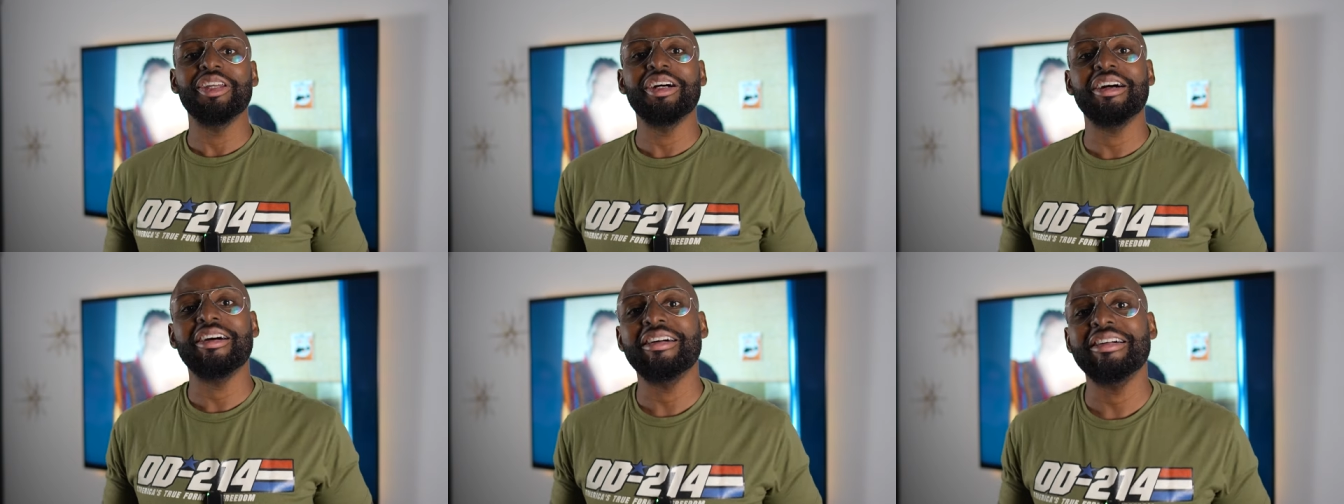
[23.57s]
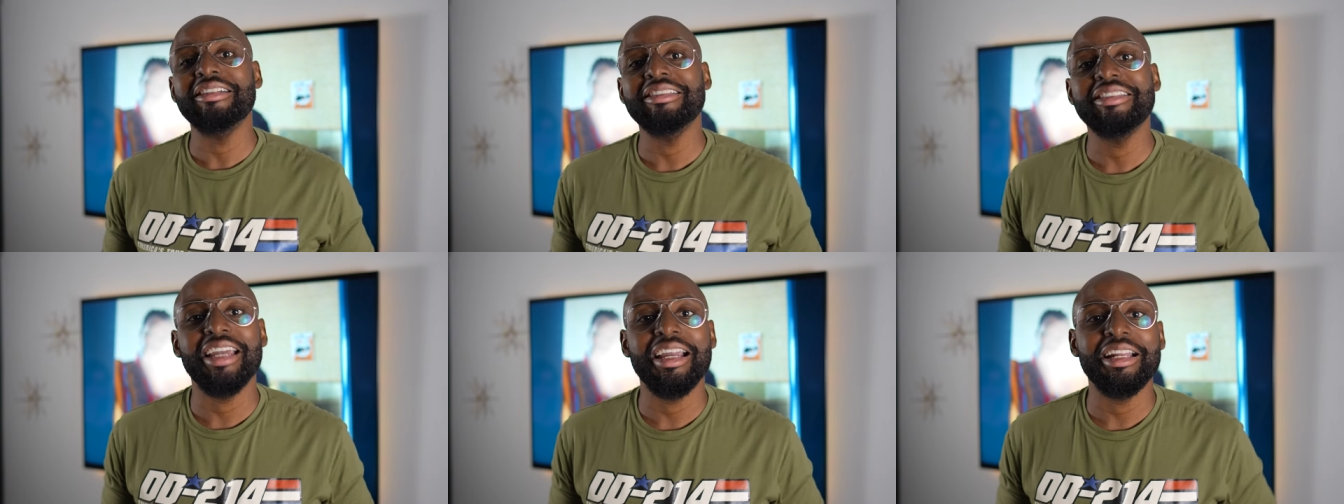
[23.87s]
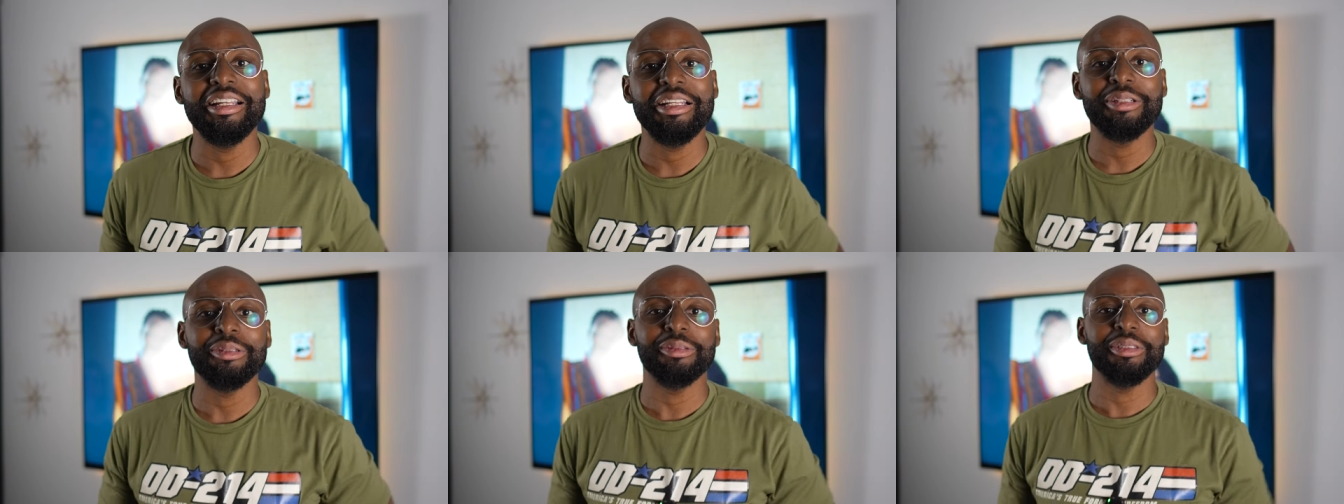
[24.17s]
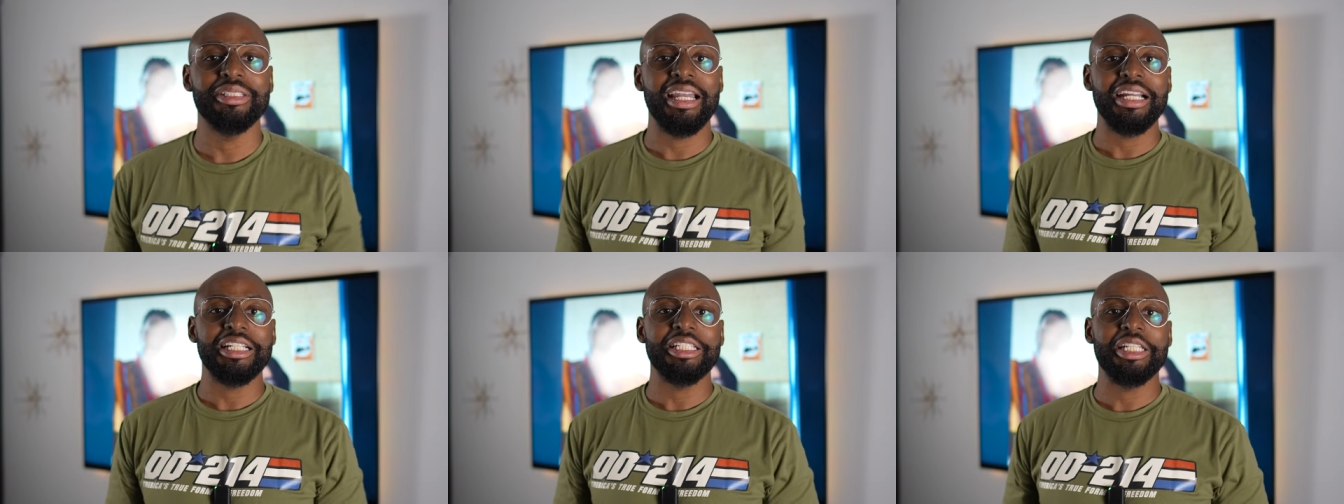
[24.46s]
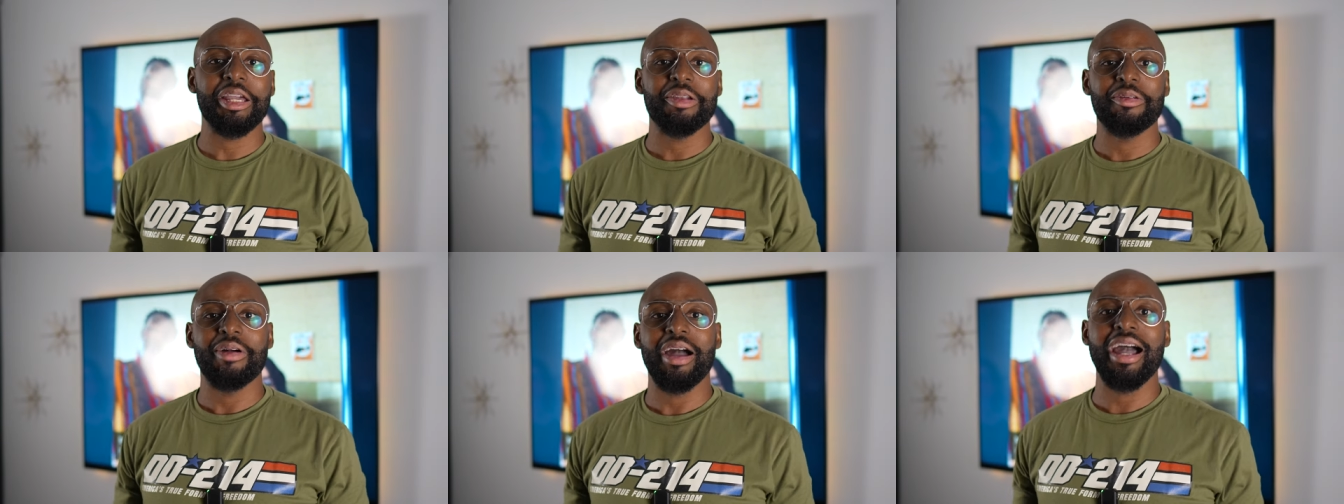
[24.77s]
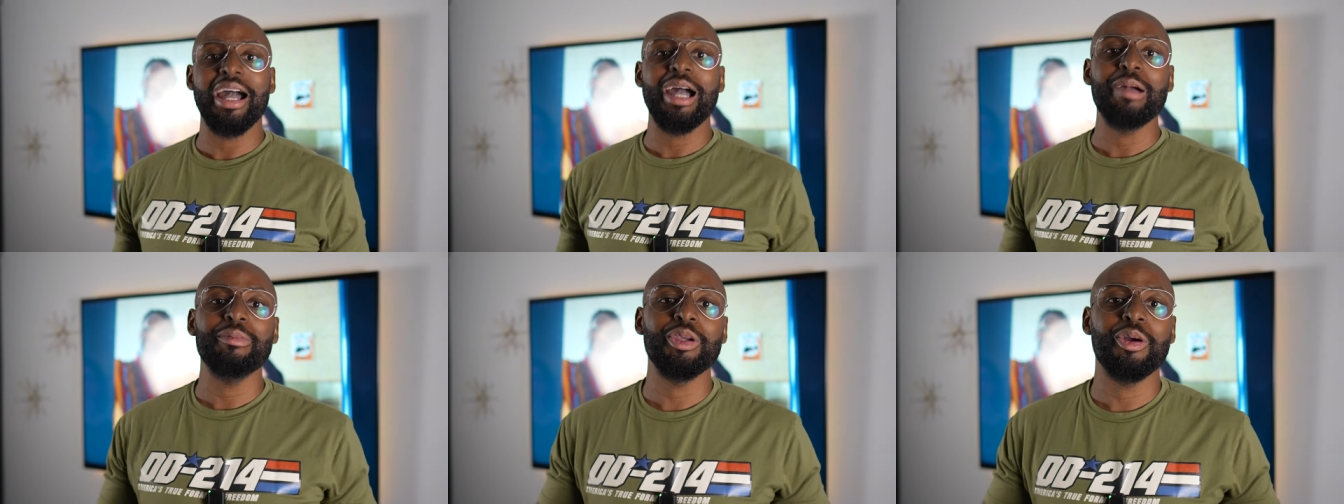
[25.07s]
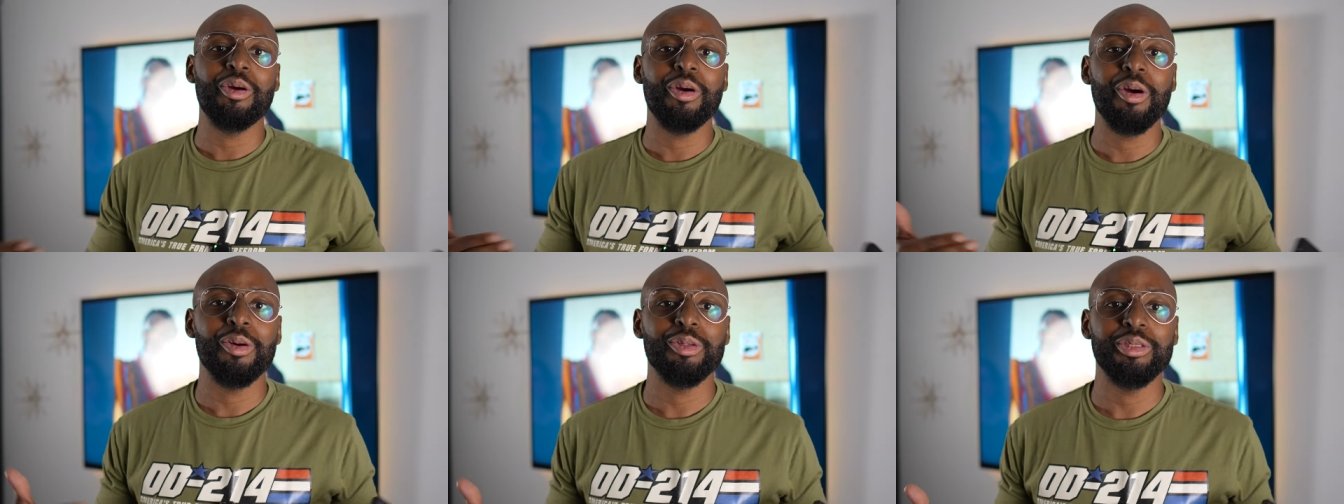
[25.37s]
the Untechnical Tech Channel. I'm
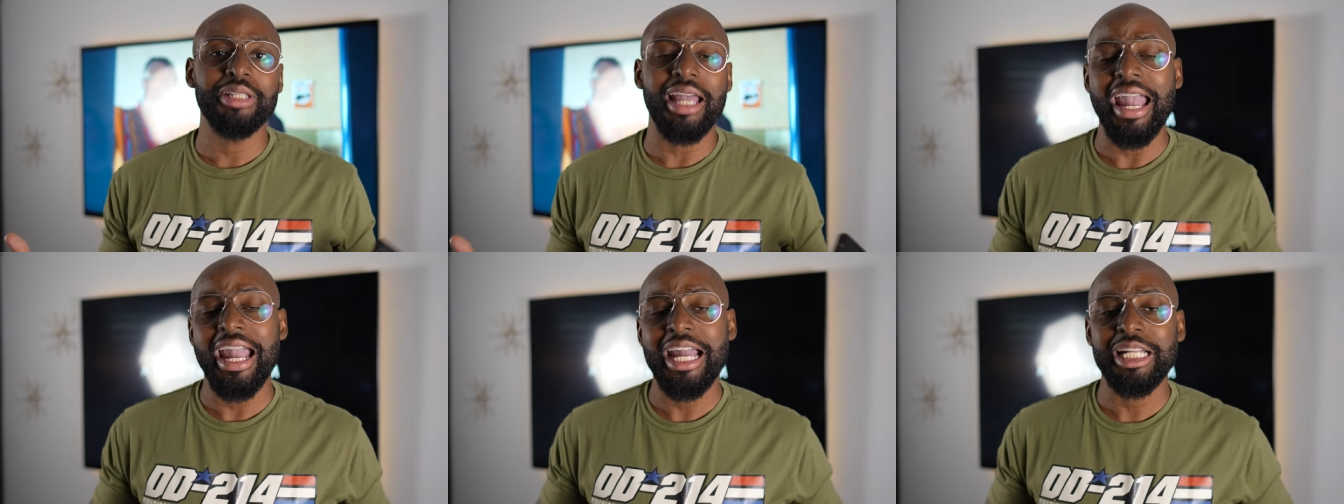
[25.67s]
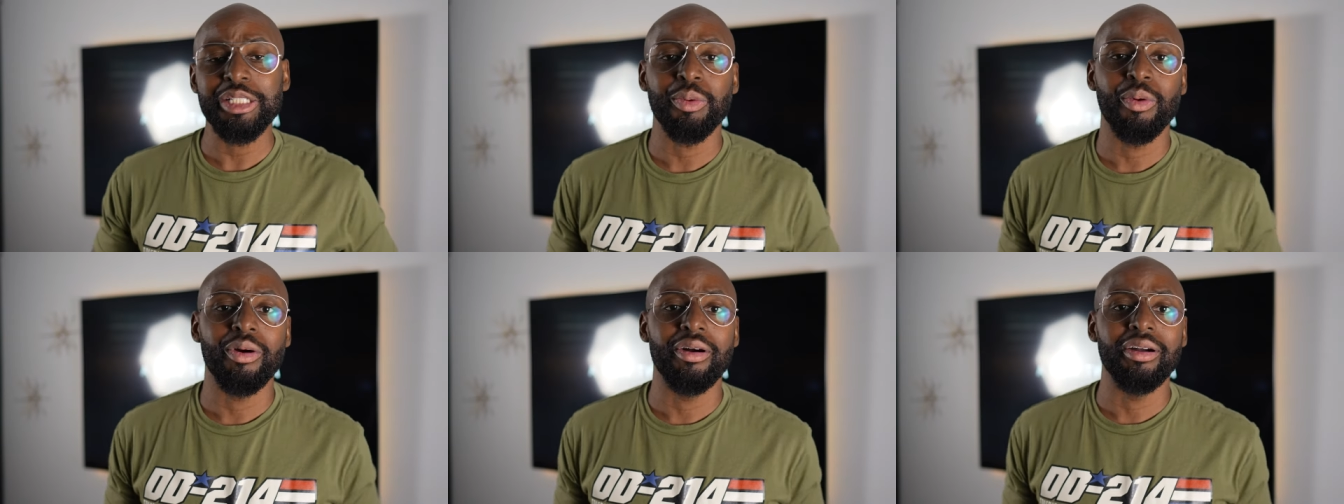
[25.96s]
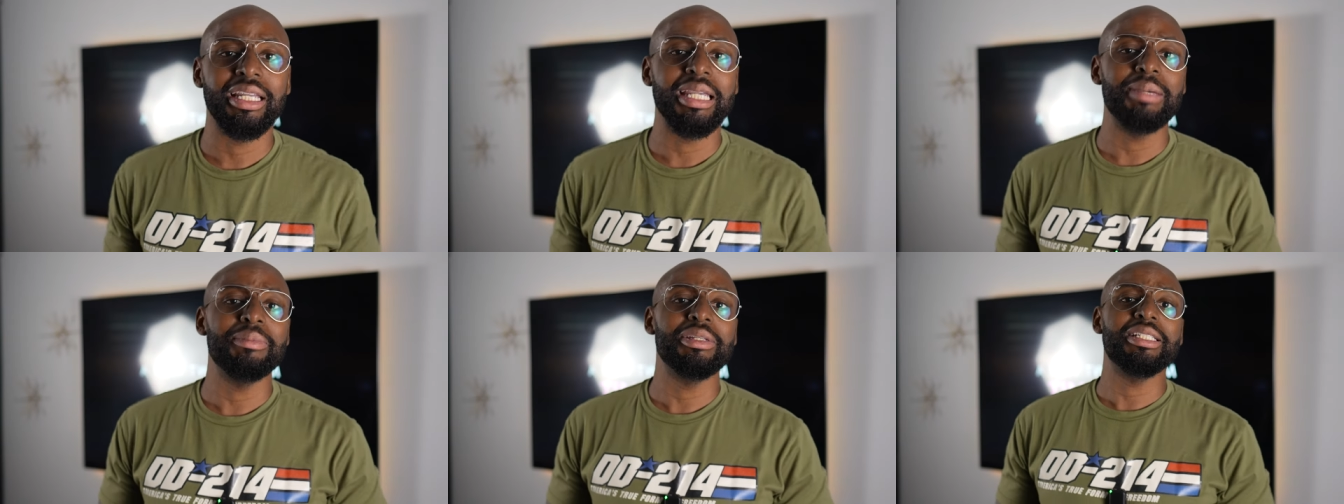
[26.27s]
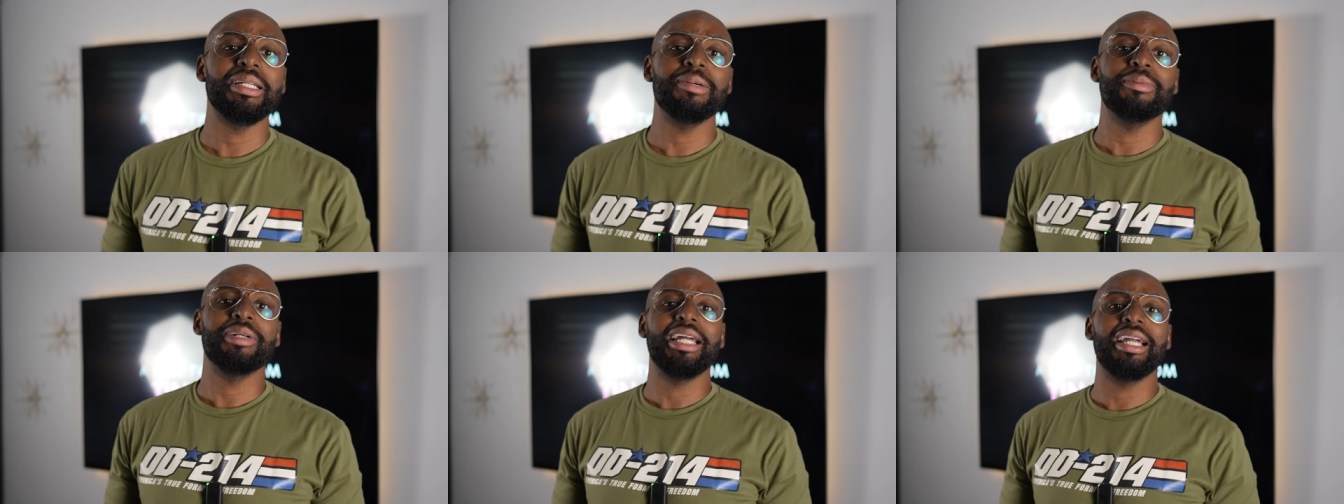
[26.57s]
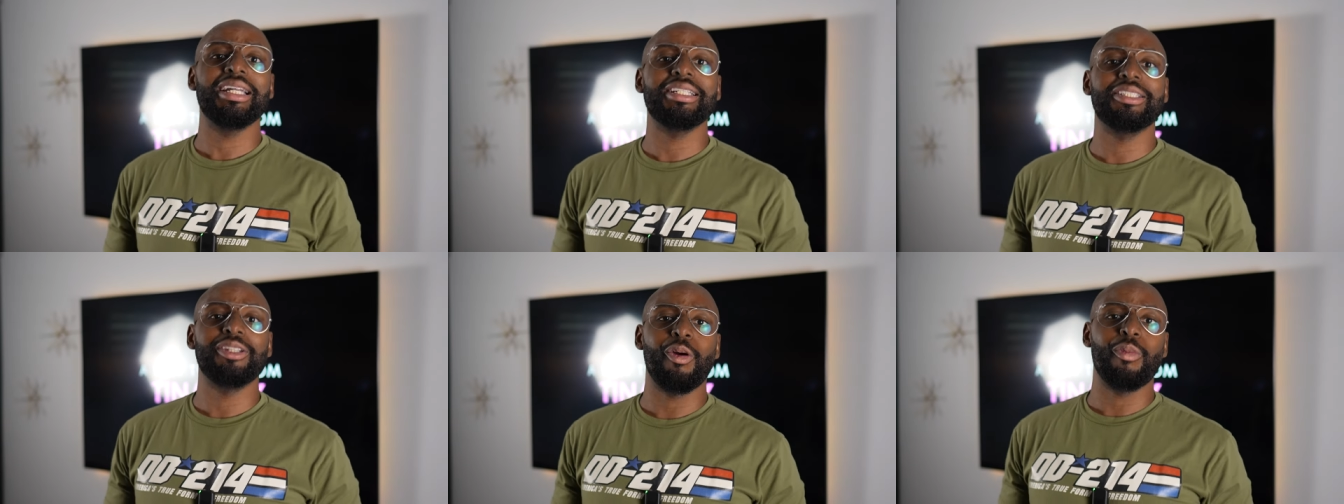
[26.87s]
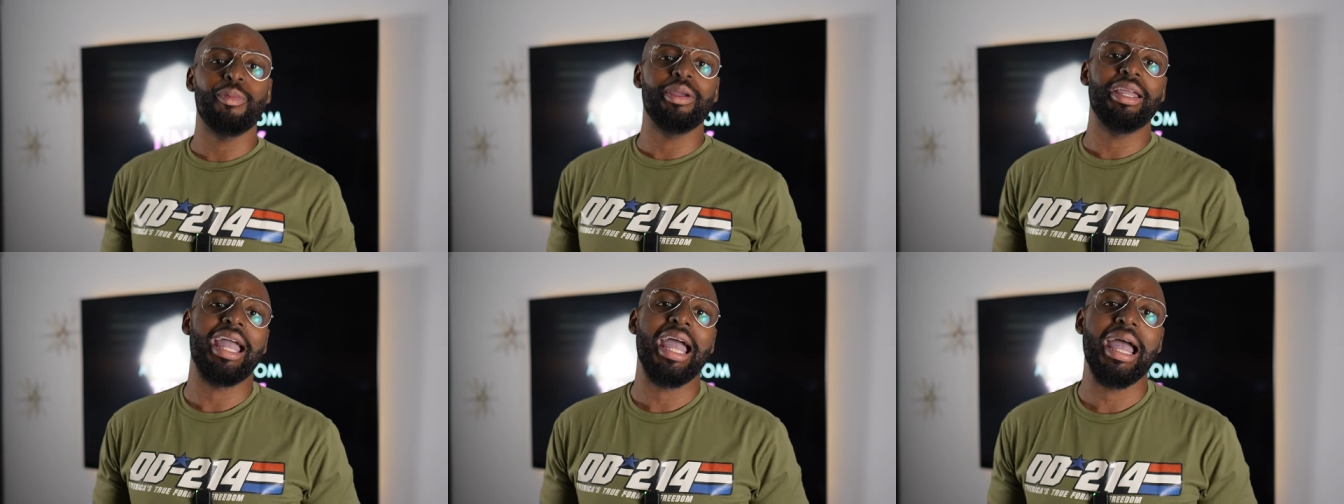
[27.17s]
your host, Antoine. Give me some of that Dolby